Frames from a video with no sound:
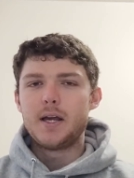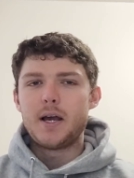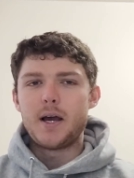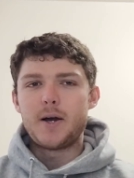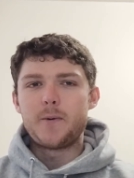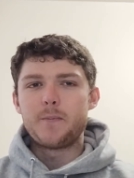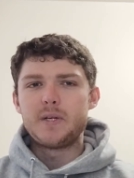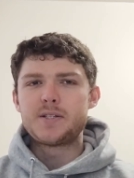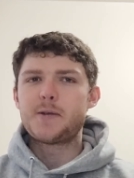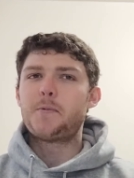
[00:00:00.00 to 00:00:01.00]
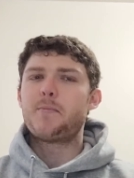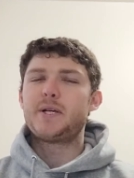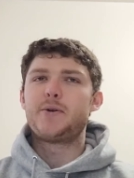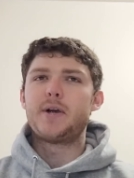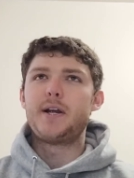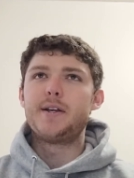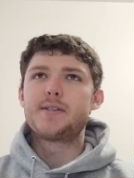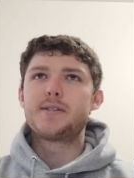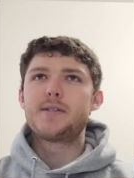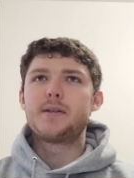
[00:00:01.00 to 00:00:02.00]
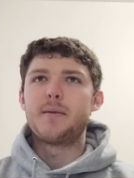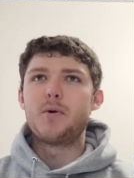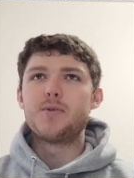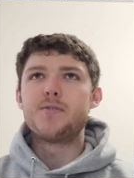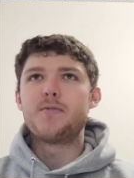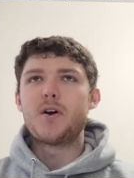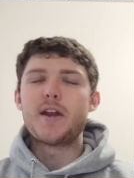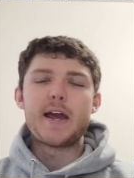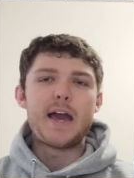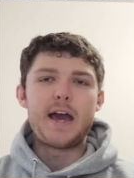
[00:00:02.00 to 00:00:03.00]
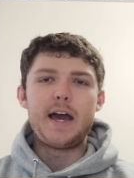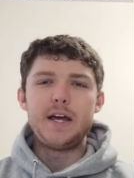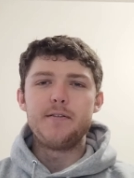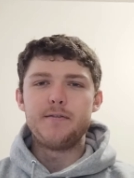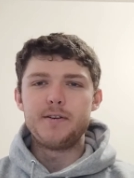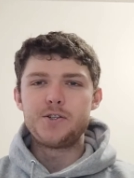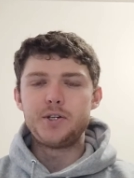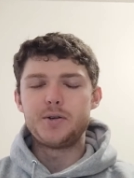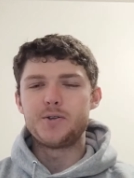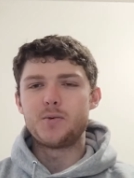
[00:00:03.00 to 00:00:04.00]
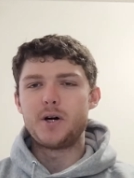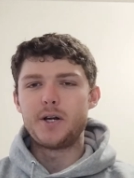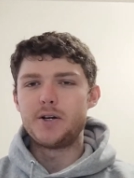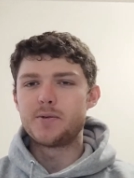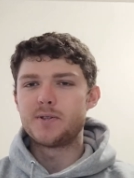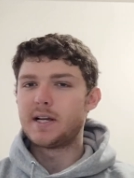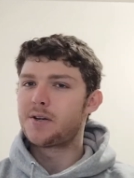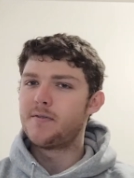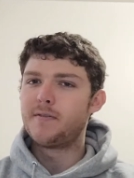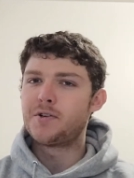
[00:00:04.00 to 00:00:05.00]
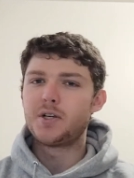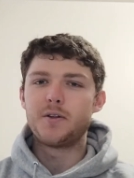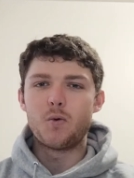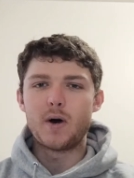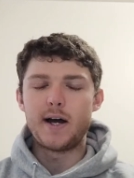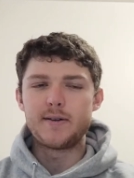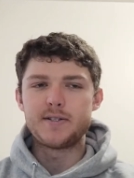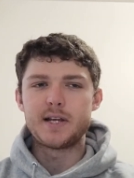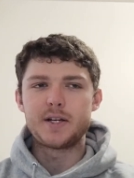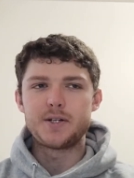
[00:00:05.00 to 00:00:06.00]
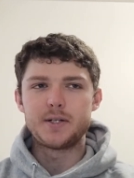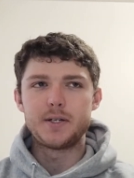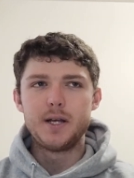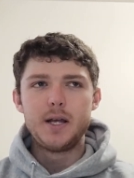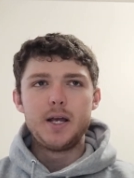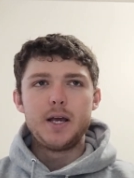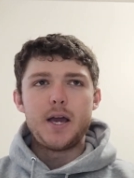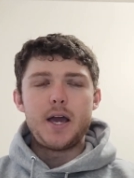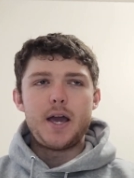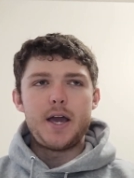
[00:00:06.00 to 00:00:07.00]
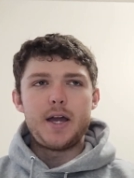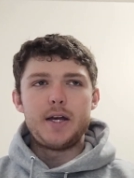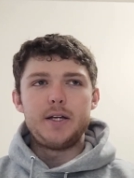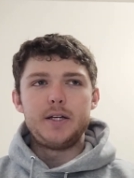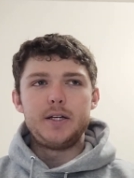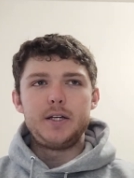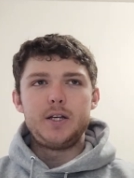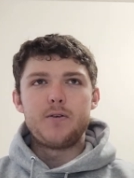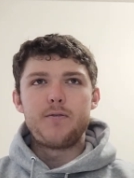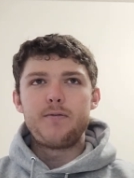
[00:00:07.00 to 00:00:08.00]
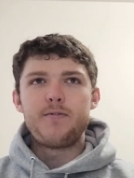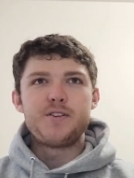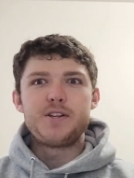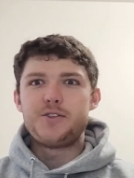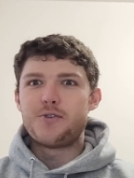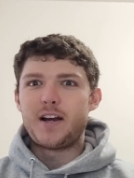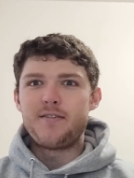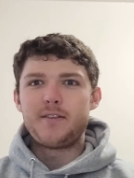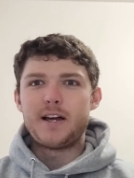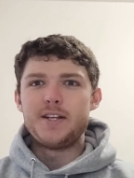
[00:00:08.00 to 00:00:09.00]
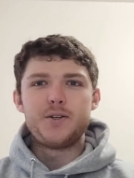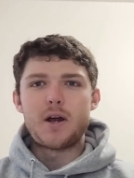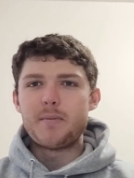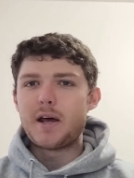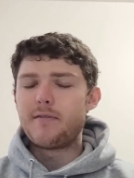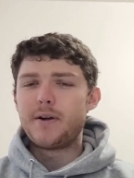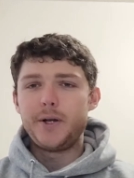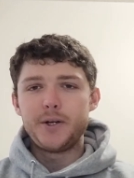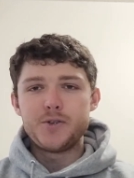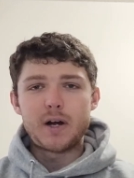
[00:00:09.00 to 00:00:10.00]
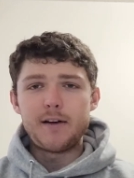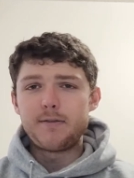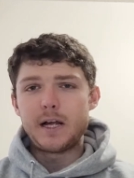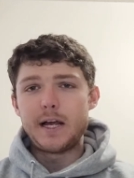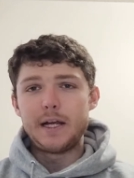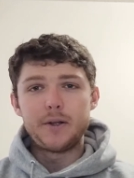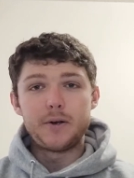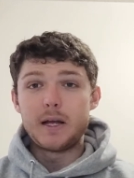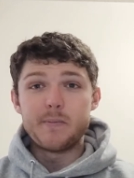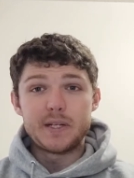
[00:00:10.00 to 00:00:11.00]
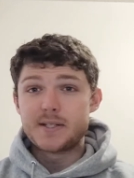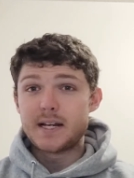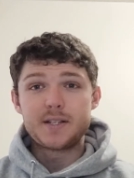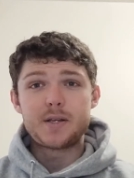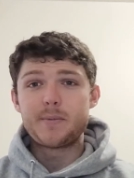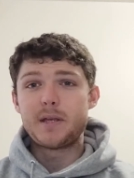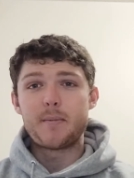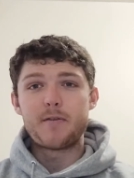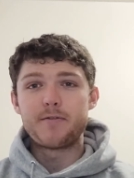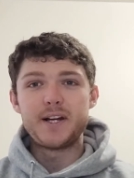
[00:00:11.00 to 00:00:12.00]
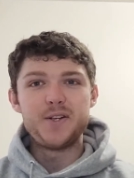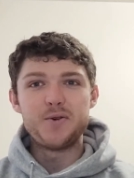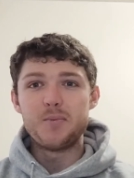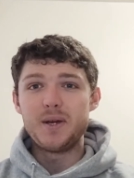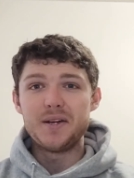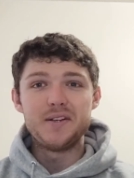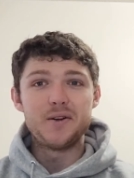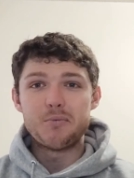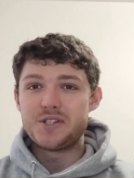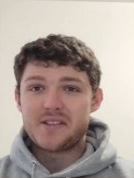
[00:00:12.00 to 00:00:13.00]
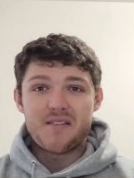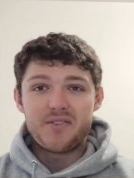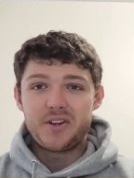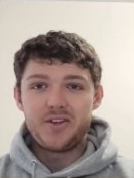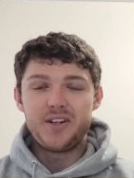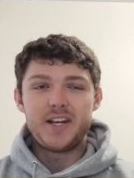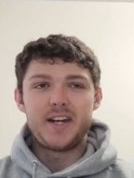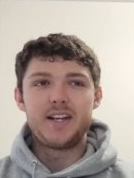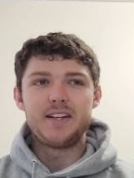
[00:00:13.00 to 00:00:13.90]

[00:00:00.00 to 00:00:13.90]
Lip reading: And some of my greatest and most fun I had fishing those waters was actually fishing in the wild section and, fishing dry flies. I'm not a very good dry fly angler, and that's not something I'm afraid to admit. I'm just not very good at it.